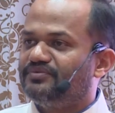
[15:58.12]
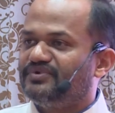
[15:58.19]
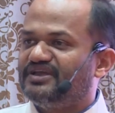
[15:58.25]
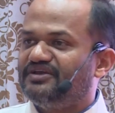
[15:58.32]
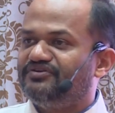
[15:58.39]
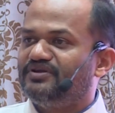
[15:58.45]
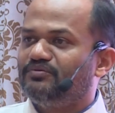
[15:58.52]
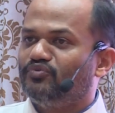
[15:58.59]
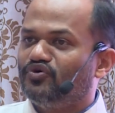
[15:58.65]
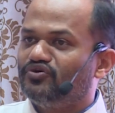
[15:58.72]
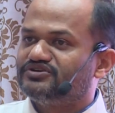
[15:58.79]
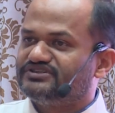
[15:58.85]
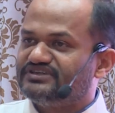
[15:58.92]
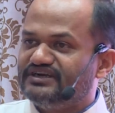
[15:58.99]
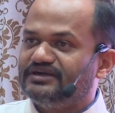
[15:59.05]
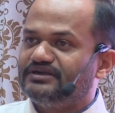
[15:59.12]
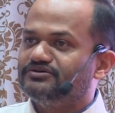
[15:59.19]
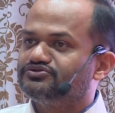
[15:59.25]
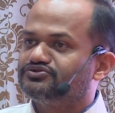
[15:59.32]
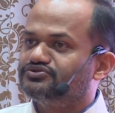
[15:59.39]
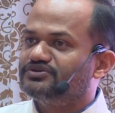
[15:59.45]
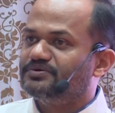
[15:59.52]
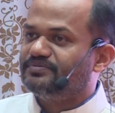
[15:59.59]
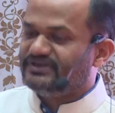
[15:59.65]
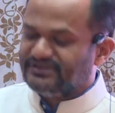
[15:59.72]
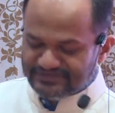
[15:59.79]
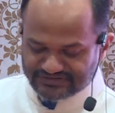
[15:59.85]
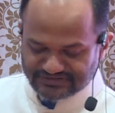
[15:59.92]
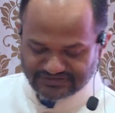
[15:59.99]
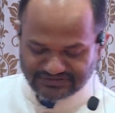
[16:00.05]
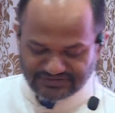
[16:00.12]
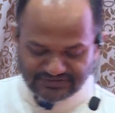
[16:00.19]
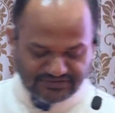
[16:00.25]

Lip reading: giving more sedatives to the patients.